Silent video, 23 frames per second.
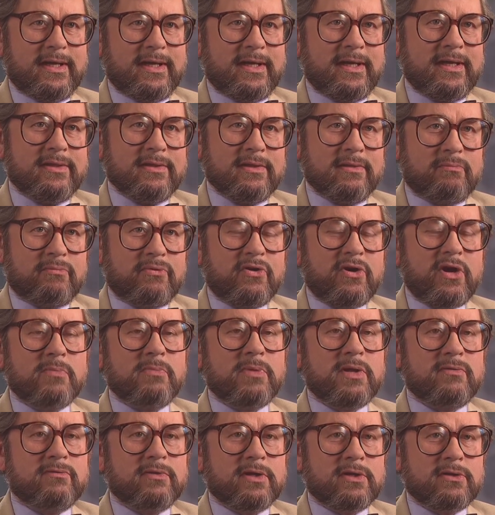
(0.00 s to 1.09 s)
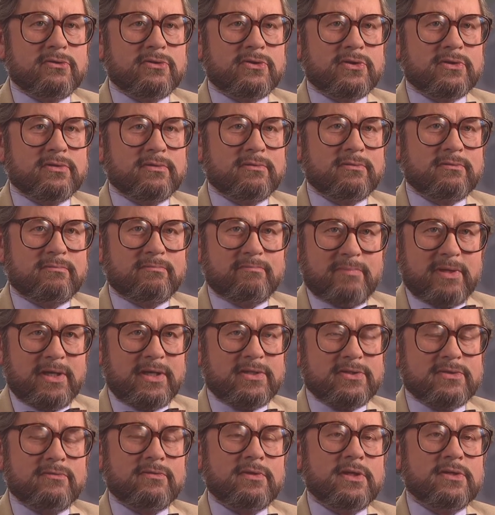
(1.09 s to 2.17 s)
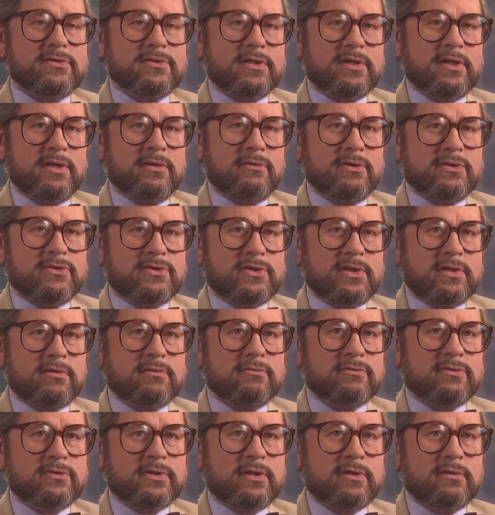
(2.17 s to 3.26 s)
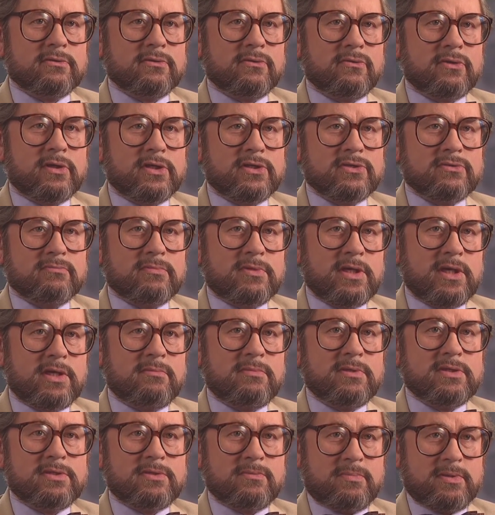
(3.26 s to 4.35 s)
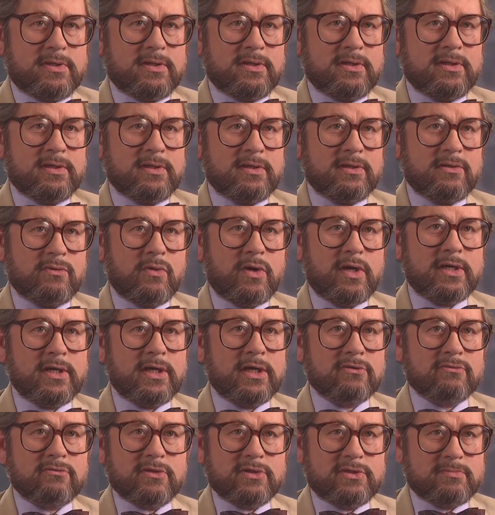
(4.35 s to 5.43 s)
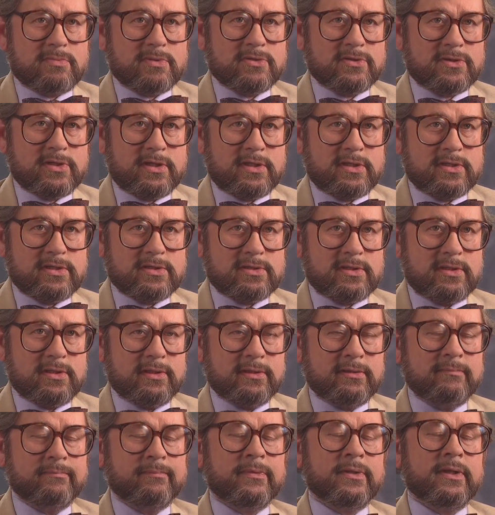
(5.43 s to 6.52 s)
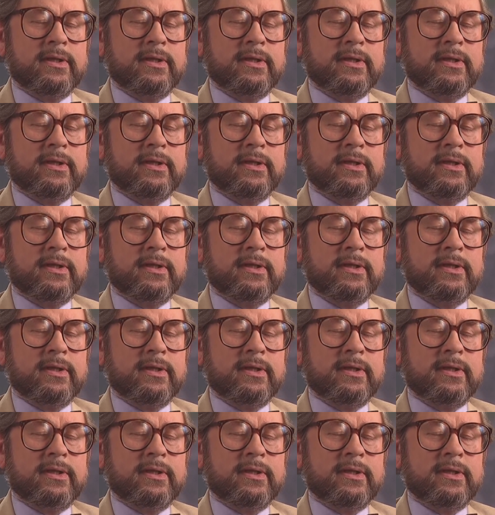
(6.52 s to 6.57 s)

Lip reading: in the primeval ocean, billions of years ago, a single-celled organism came into being quite naturally, spontaneously.